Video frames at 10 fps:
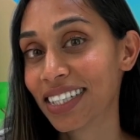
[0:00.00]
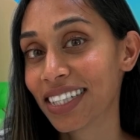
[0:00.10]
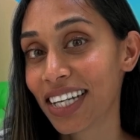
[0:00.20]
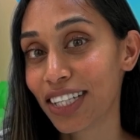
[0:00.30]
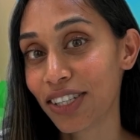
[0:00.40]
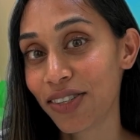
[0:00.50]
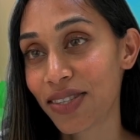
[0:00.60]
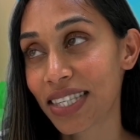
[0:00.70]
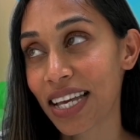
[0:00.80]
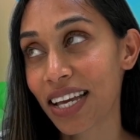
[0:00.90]
Can you
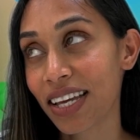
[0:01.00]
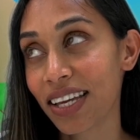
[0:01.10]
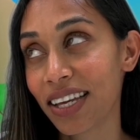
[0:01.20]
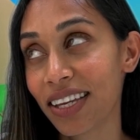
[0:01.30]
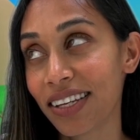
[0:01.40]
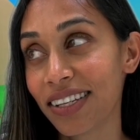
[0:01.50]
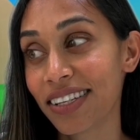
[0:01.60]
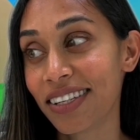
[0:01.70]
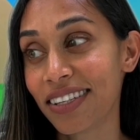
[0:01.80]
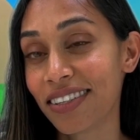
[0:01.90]
say
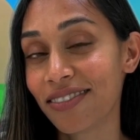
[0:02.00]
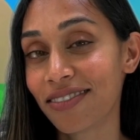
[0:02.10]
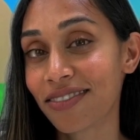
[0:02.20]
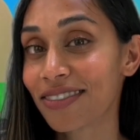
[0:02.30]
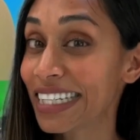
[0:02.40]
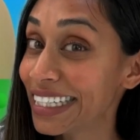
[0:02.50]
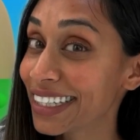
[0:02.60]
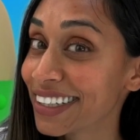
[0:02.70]
read?